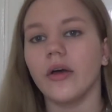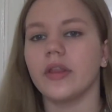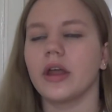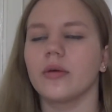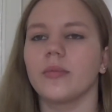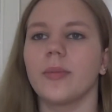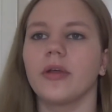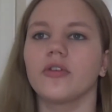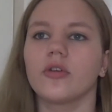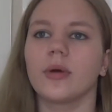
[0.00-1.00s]
And then out in my
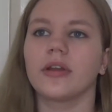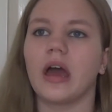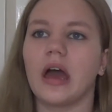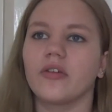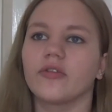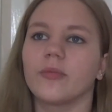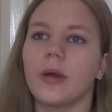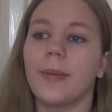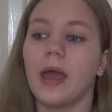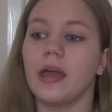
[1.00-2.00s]
bedroom I'd have
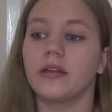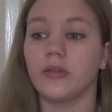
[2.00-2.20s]
my bed.